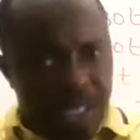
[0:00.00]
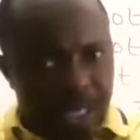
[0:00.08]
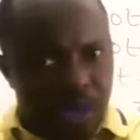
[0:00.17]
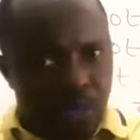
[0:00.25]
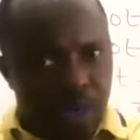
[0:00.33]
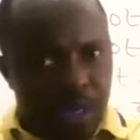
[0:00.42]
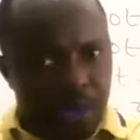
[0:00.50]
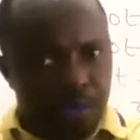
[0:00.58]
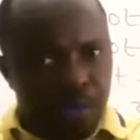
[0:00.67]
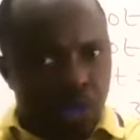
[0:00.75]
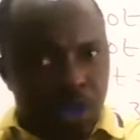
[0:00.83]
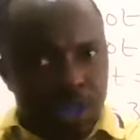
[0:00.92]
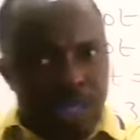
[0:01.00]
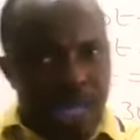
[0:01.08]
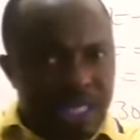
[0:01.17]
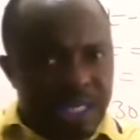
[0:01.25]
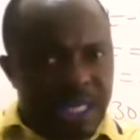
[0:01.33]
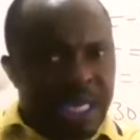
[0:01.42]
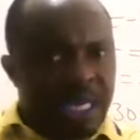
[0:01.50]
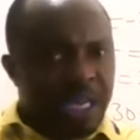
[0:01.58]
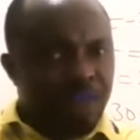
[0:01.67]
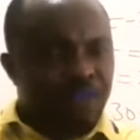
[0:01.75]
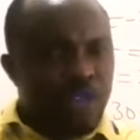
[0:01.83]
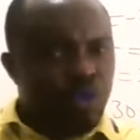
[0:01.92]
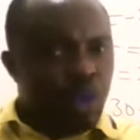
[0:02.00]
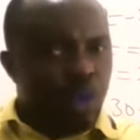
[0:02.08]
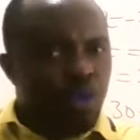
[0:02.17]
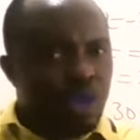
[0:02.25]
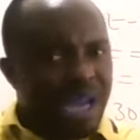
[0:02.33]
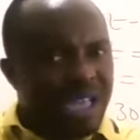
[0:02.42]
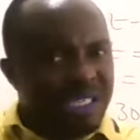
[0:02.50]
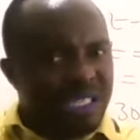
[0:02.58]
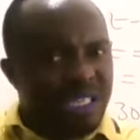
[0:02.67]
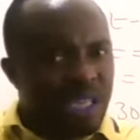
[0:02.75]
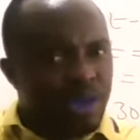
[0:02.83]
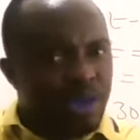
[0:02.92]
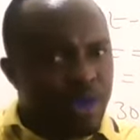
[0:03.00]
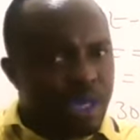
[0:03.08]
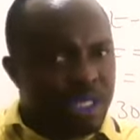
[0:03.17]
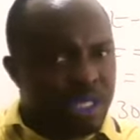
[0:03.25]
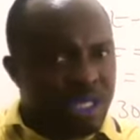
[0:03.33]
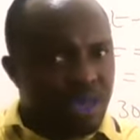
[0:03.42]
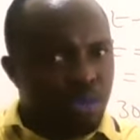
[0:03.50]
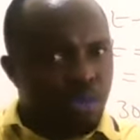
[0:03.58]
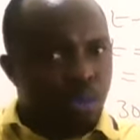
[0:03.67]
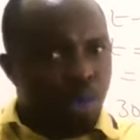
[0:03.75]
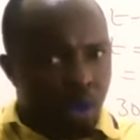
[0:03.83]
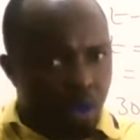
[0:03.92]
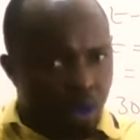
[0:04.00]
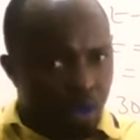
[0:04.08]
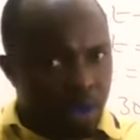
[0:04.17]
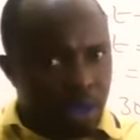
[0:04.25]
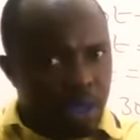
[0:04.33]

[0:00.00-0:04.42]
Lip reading: second one because that the first one would accelerate more,